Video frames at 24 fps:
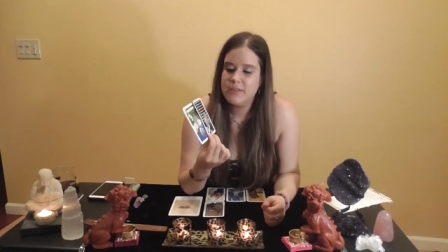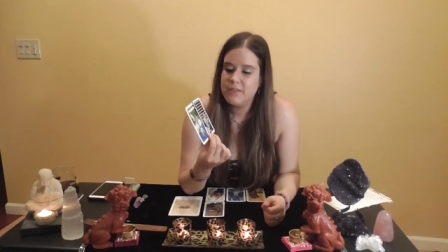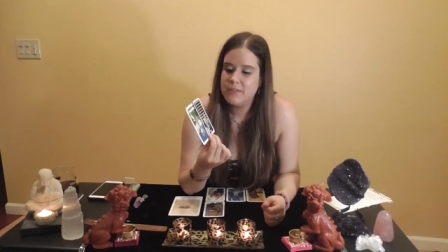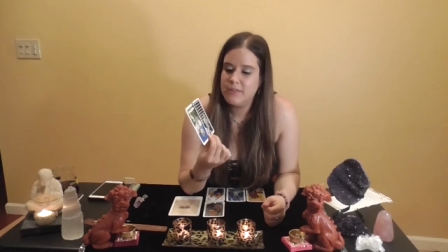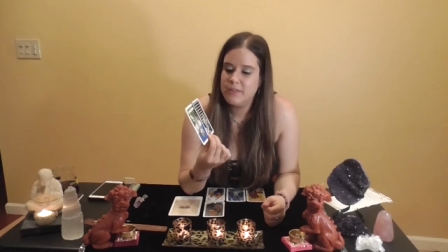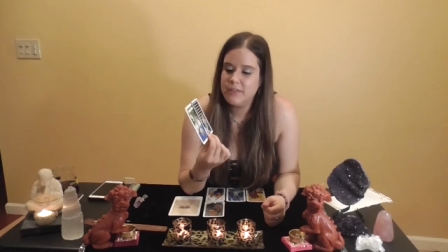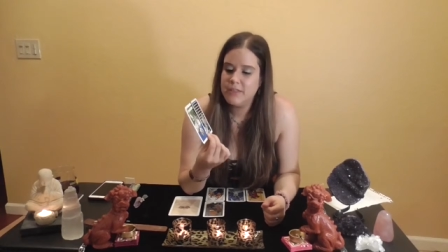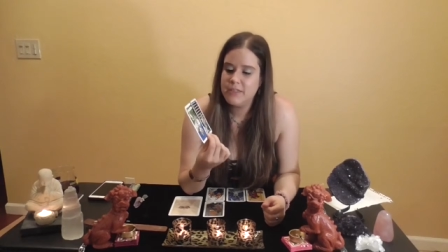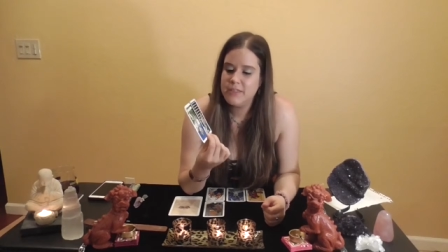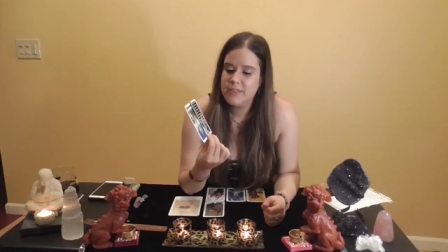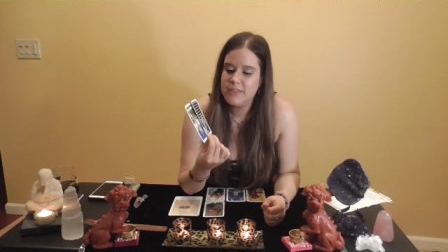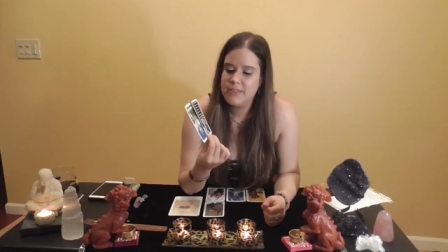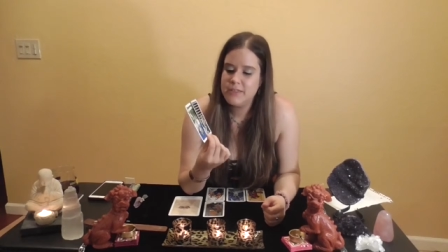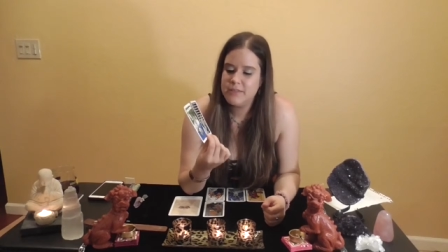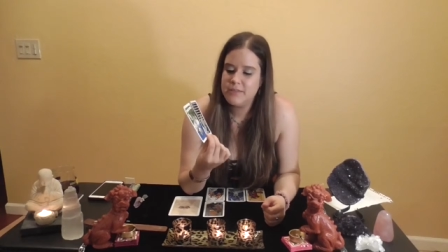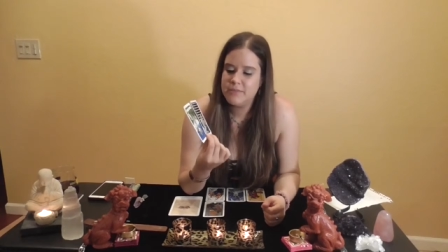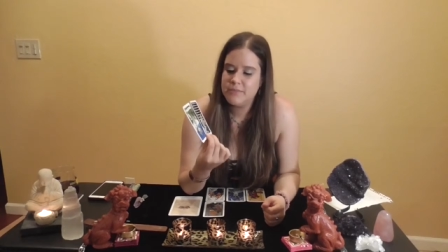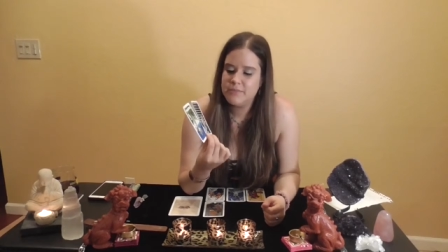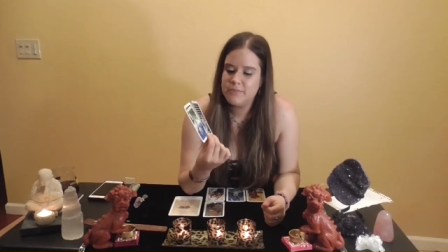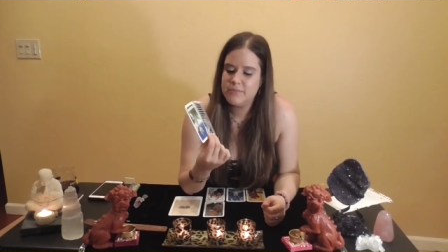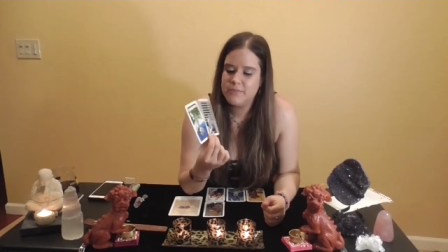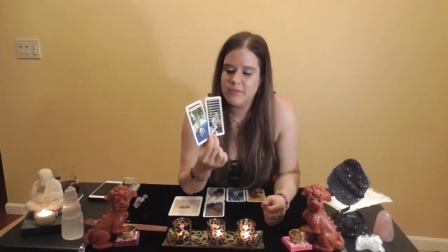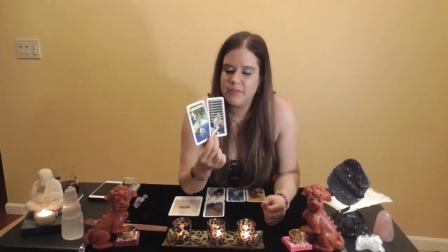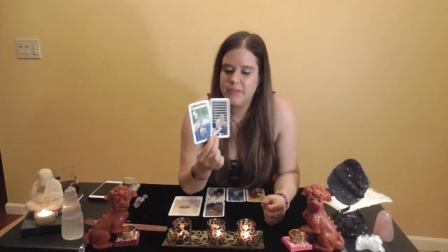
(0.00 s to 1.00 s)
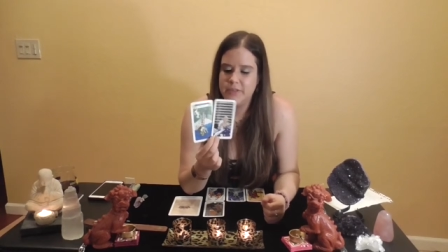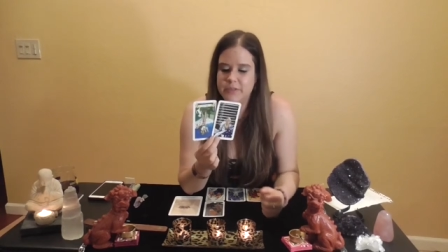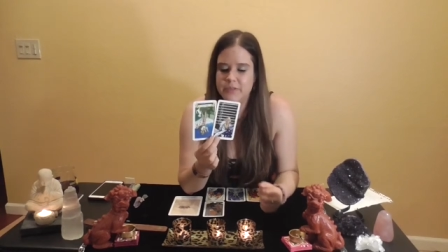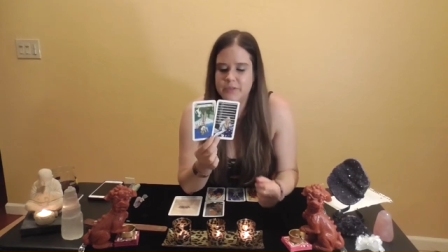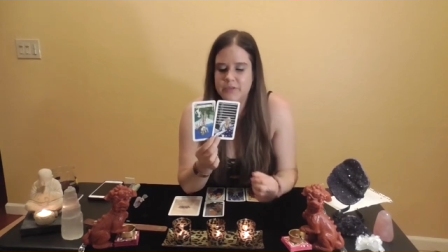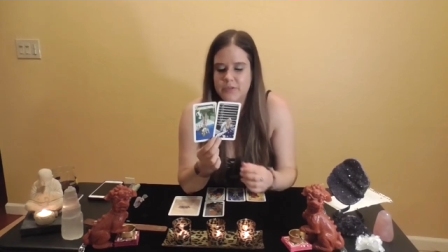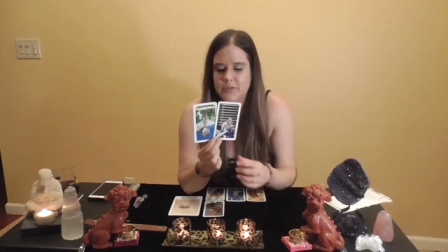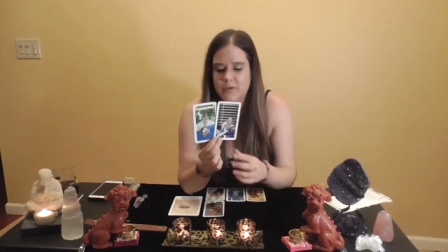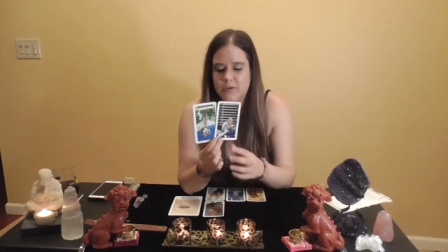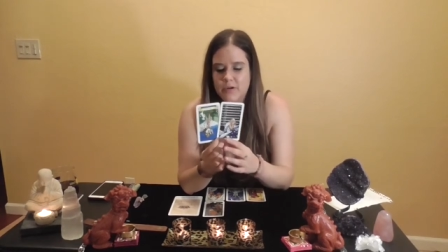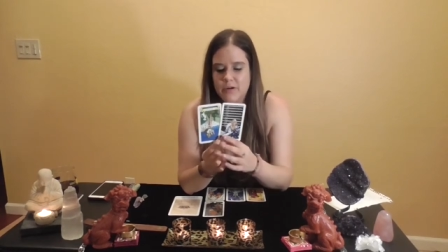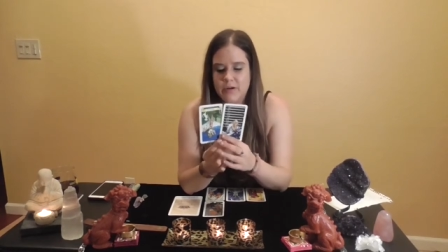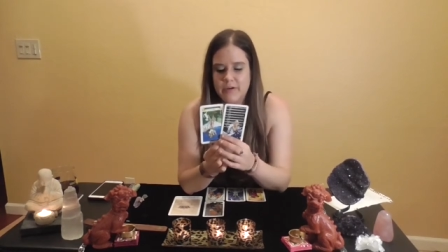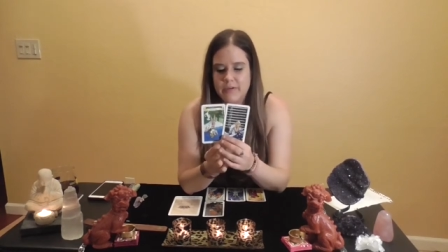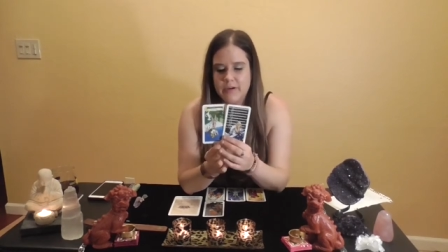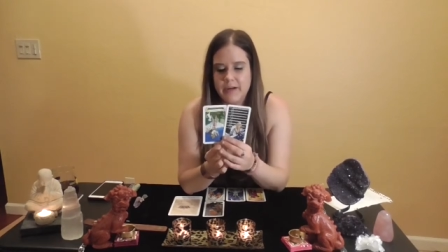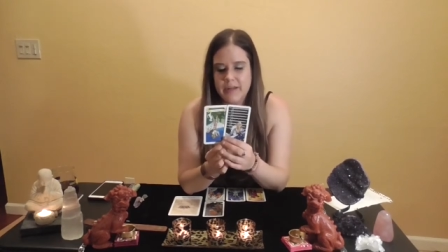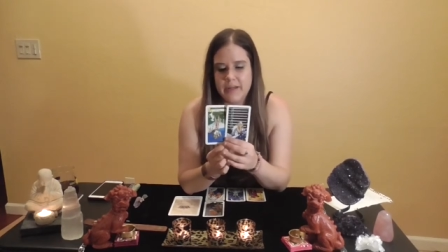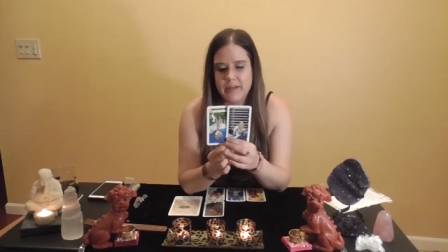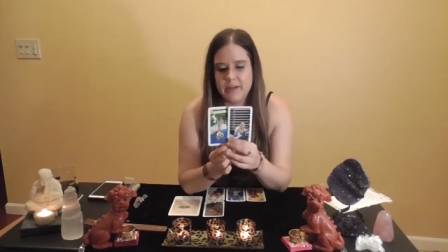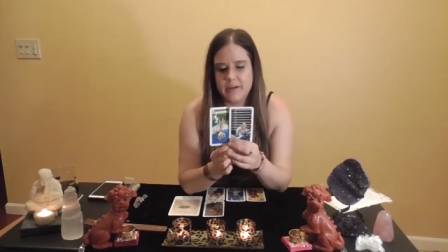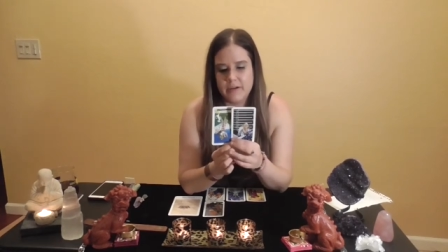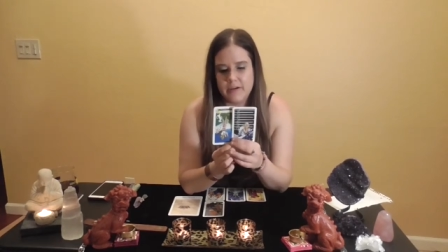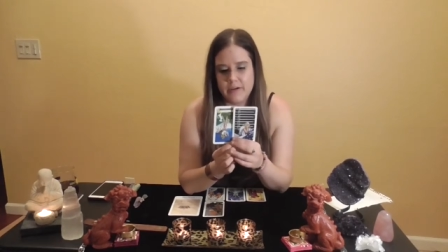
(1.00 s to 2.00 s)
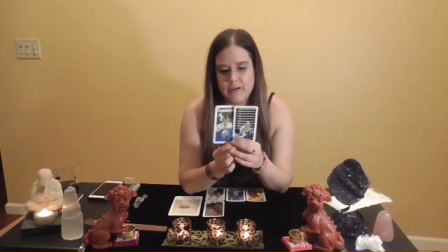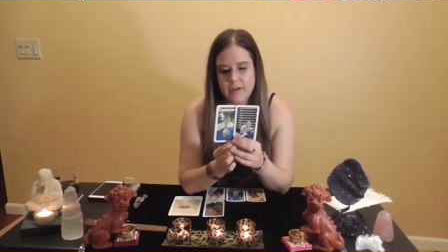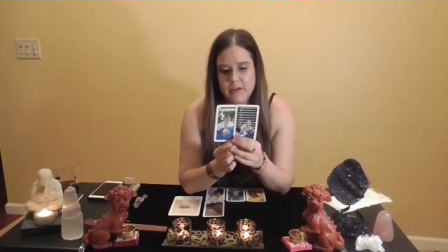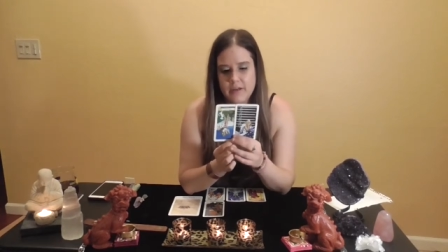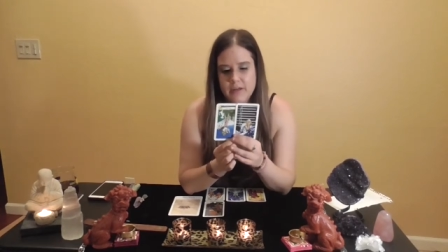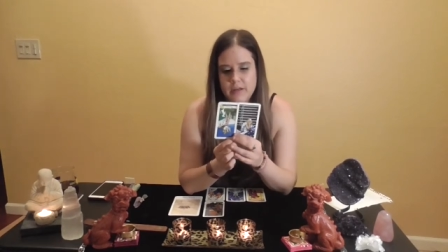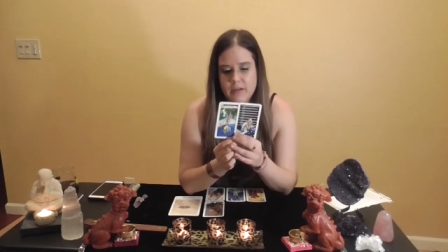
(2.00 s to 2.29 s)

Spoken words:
look at this little story right here.